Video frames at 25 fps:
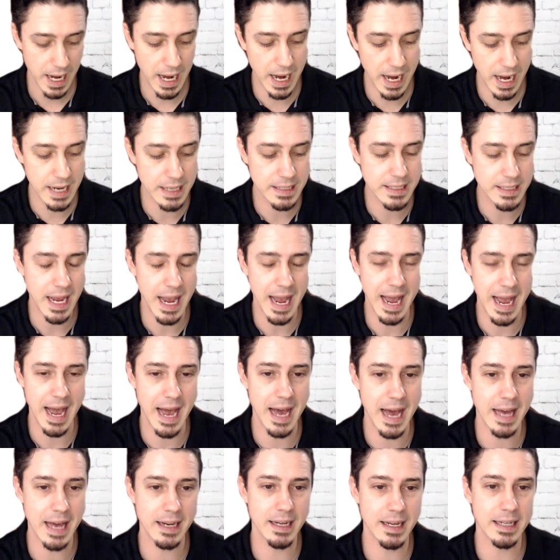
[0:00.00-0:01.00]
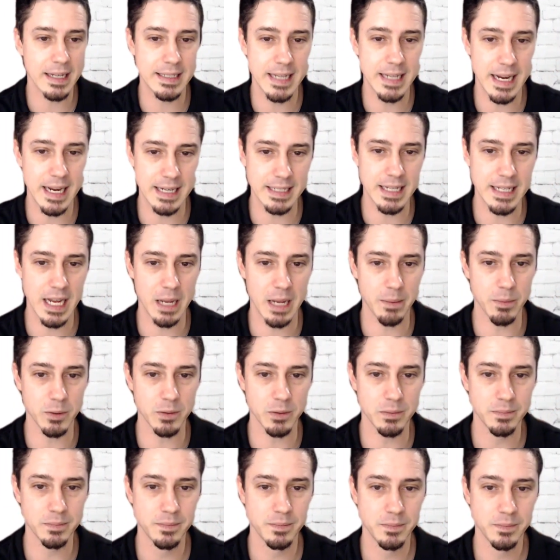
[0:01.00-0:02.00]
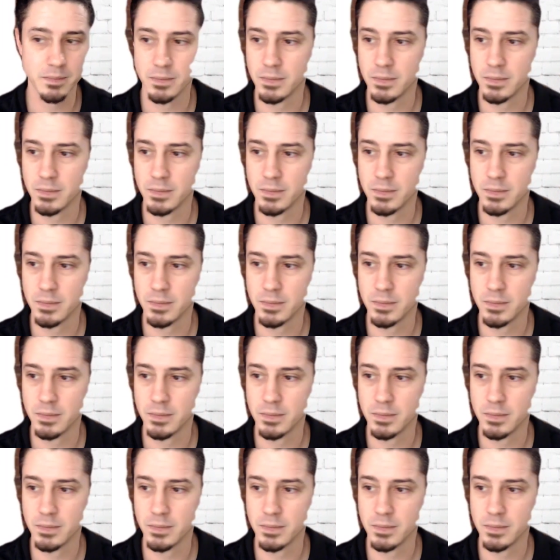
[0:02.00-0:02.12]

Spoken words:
and add a date table.